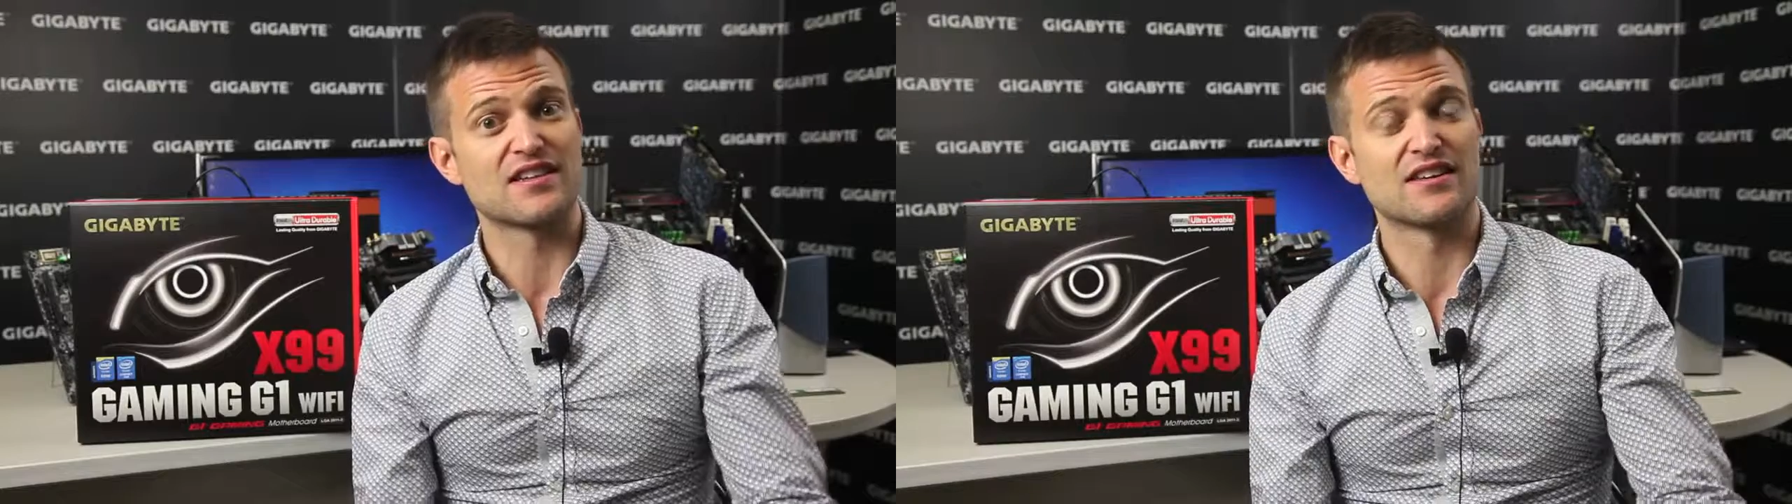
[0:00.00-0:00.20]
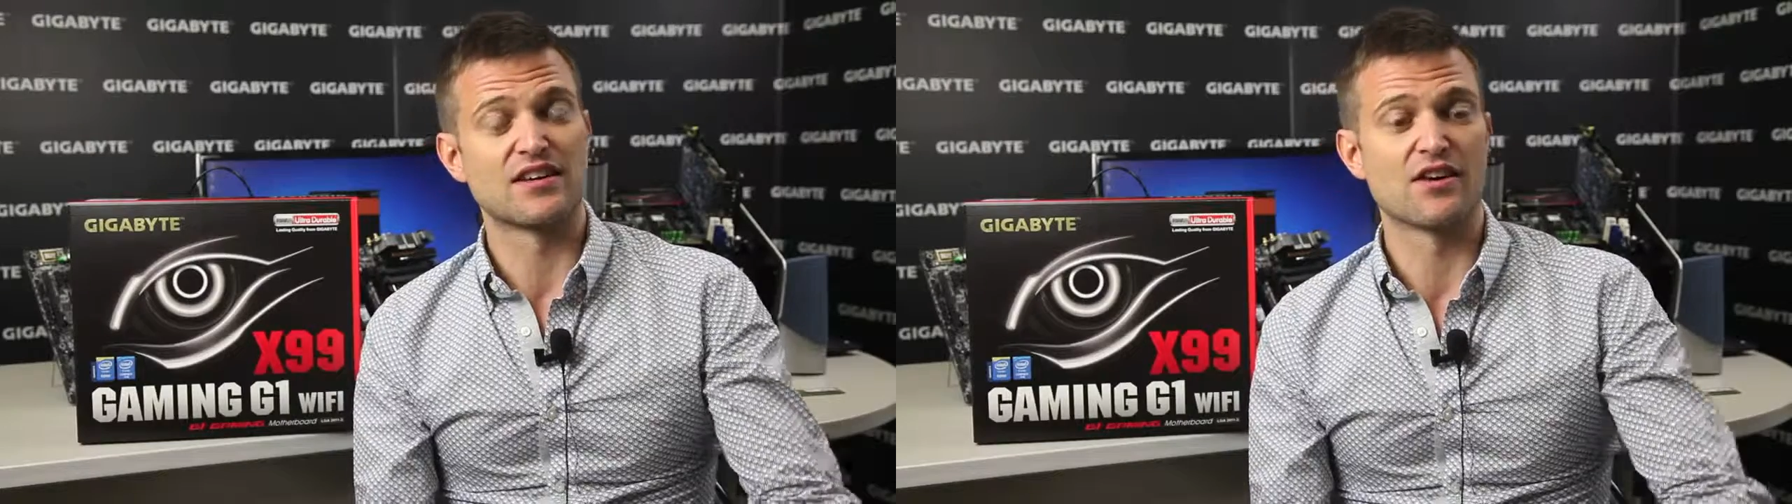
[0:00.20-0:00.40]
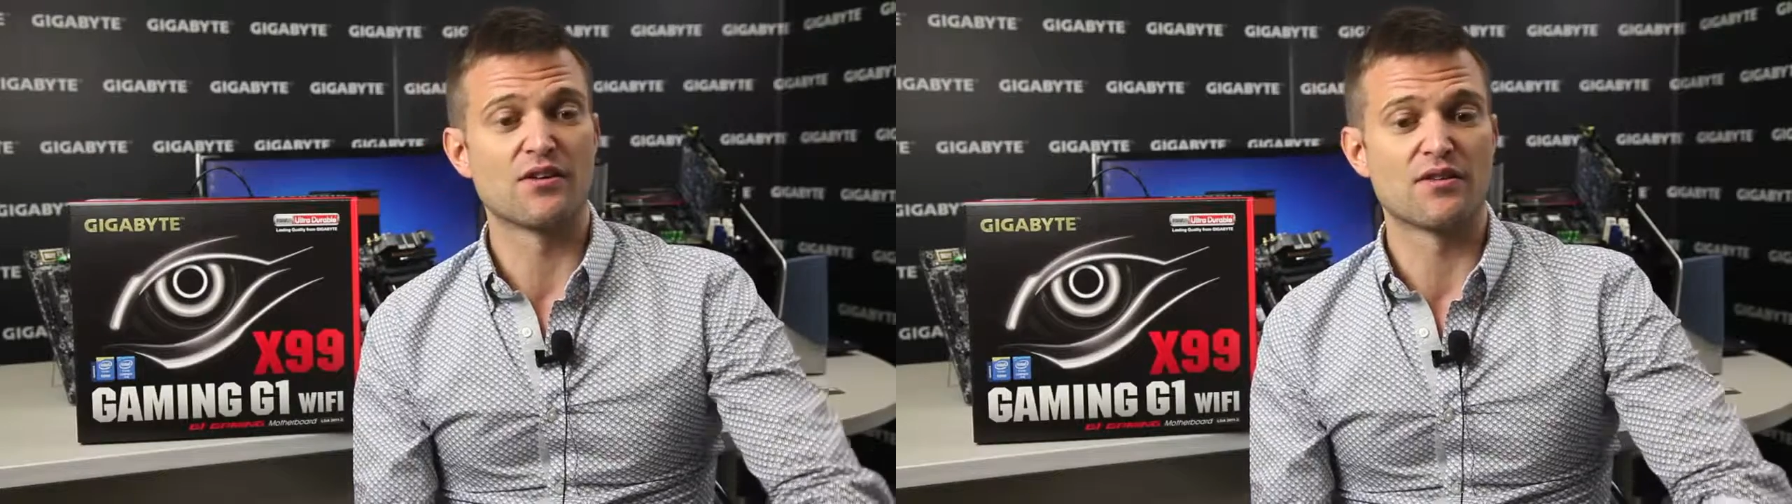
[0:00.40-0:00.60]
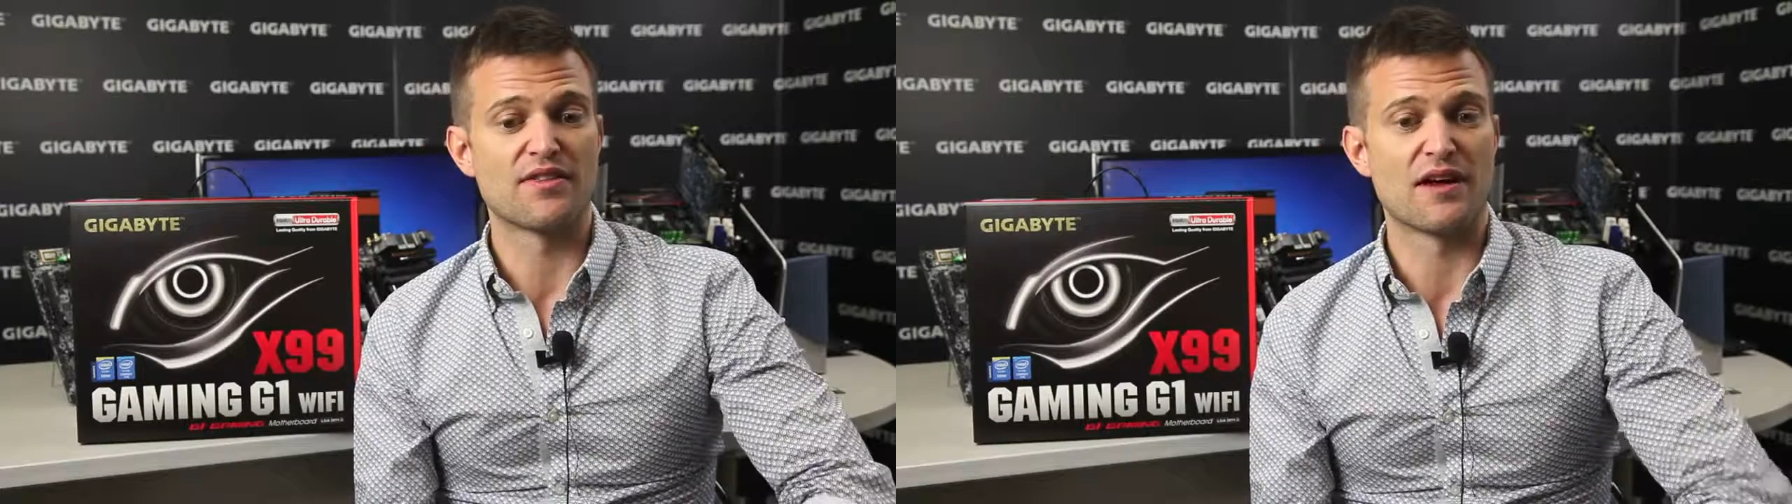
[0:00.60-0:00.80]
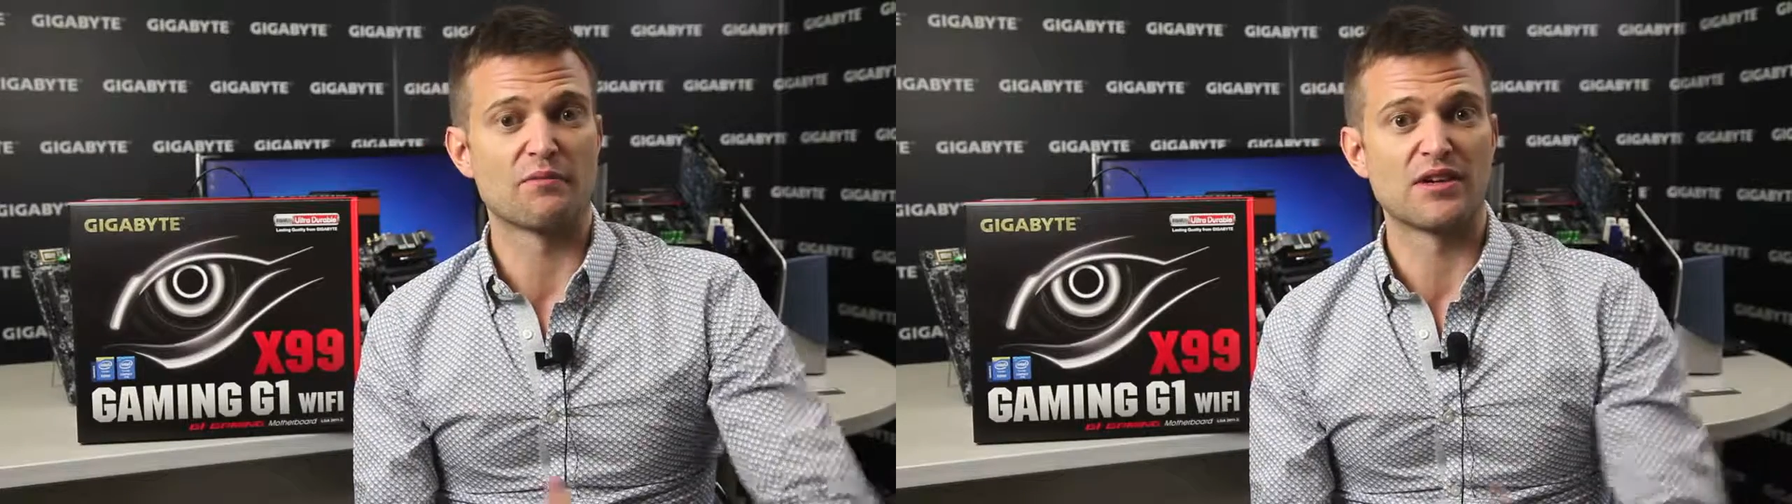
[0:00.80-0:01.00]

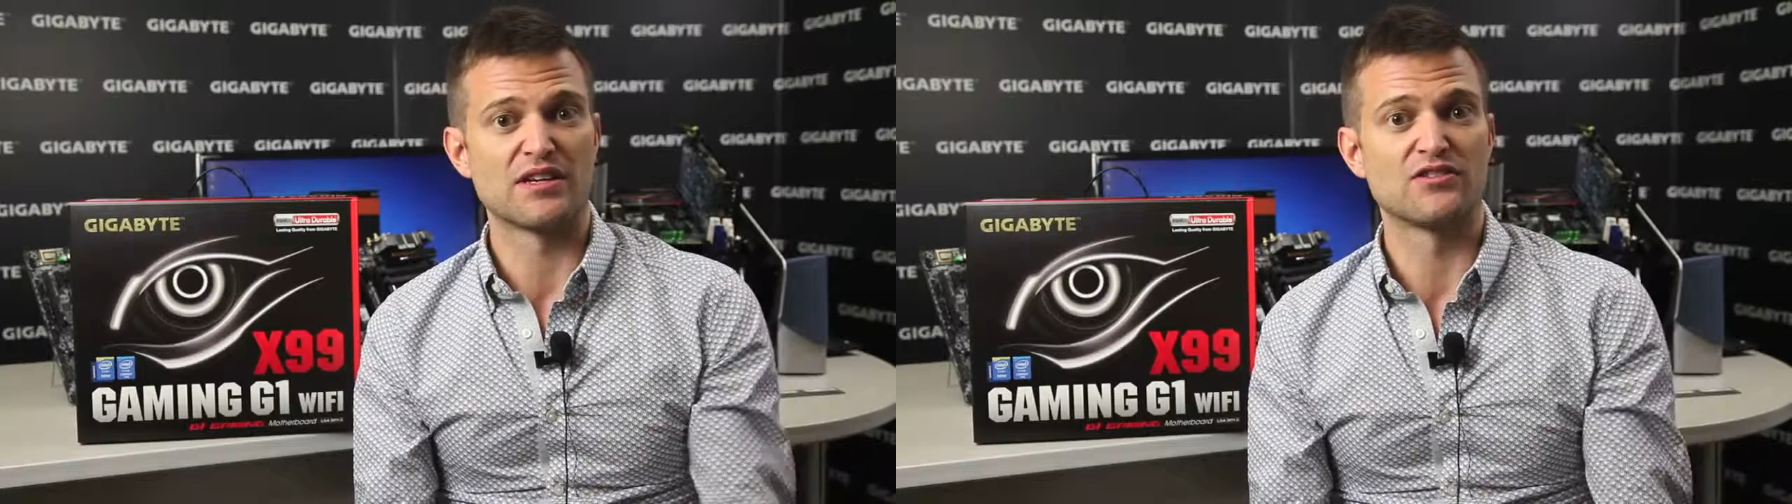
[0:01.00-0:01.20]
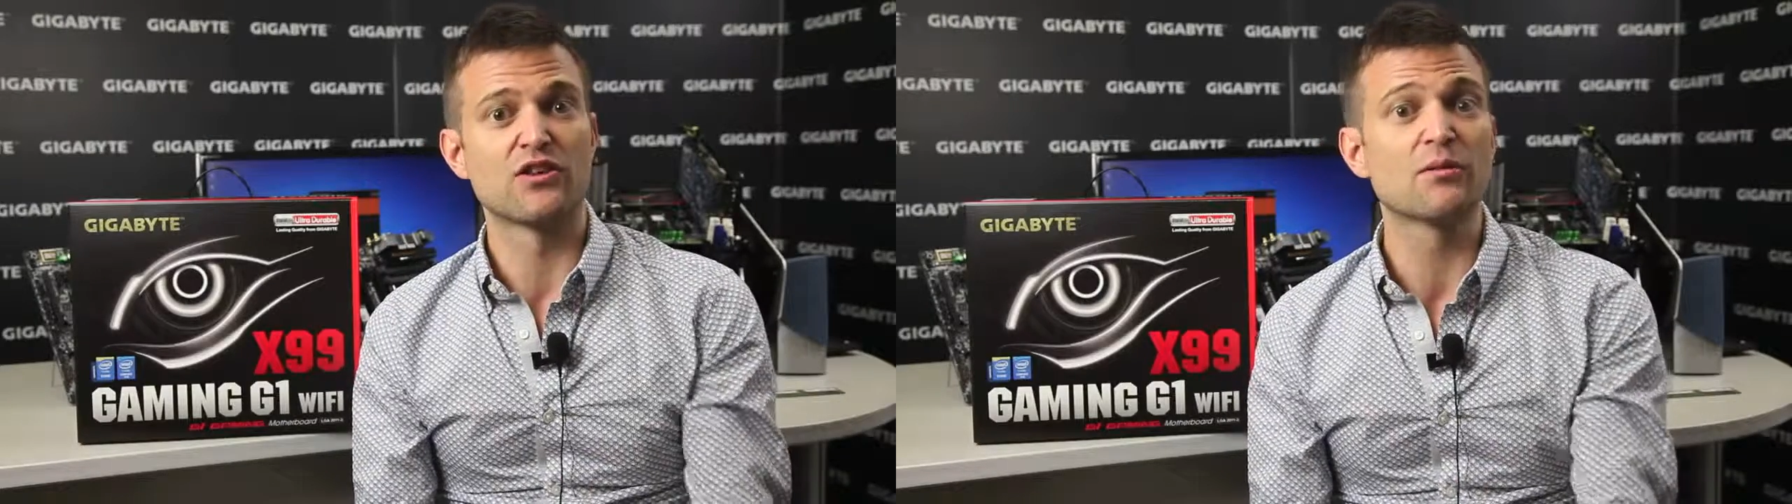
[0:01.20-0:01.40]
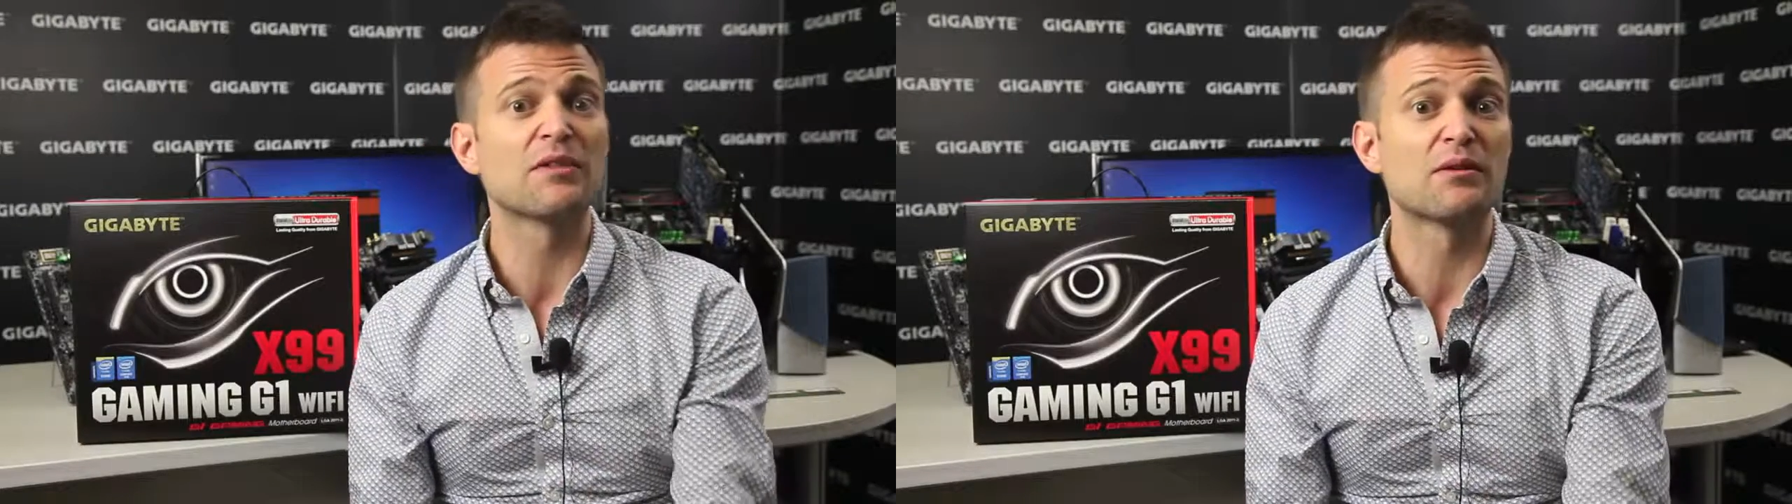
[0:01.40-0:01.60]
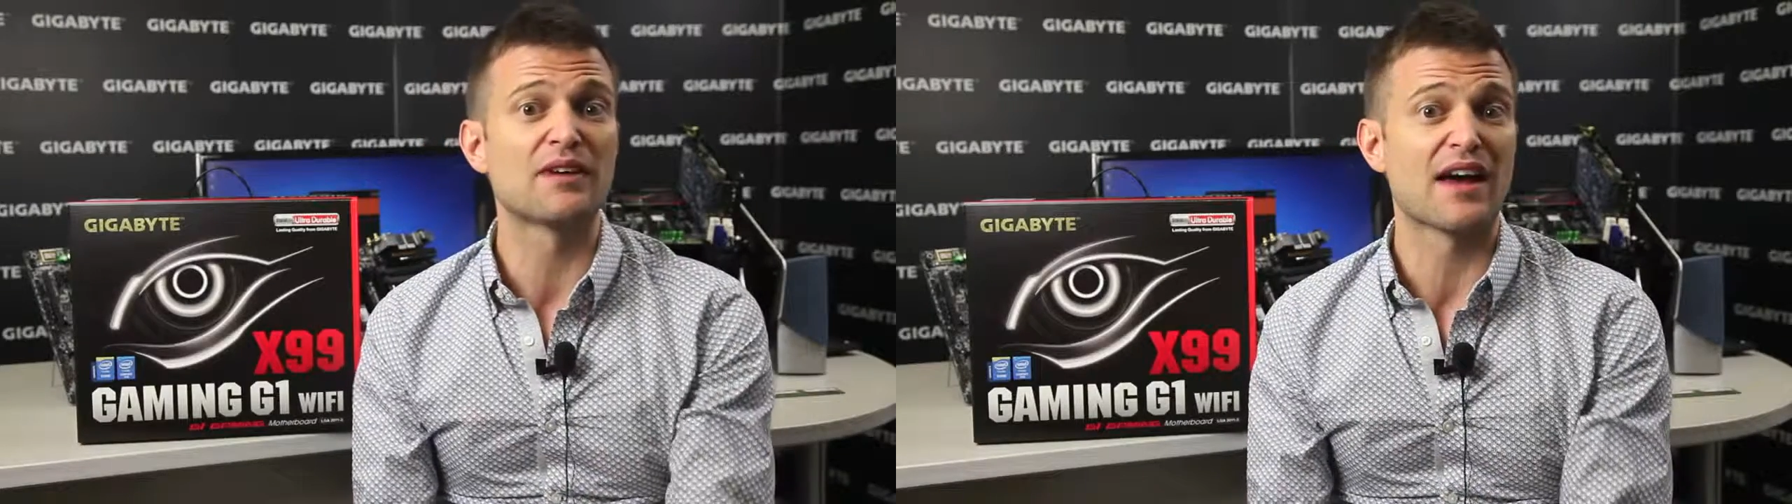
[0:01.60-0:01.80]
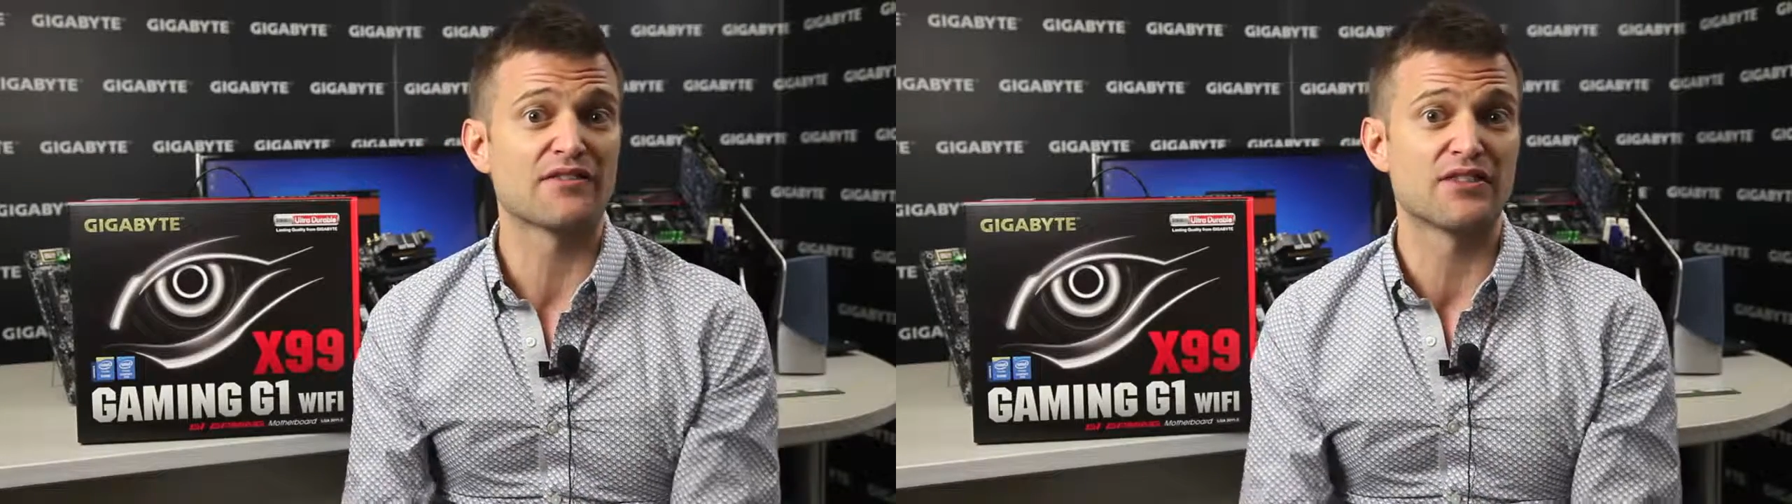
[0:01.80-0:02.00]
that we normally would have